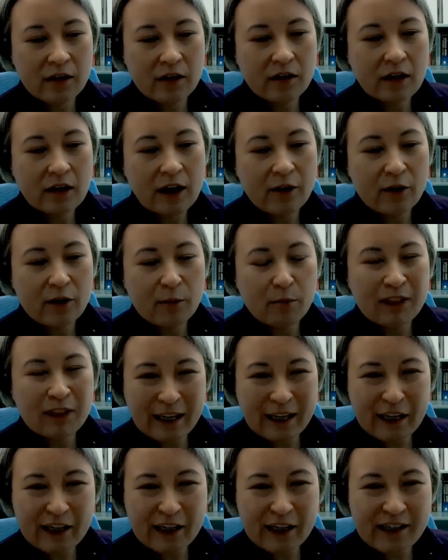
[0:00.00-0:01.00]
how to
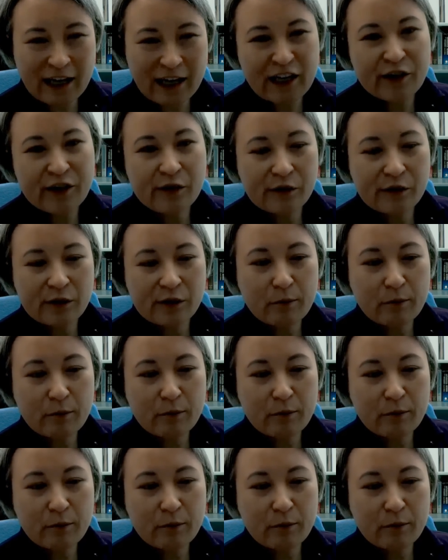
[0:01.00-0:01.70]
plan to answer them,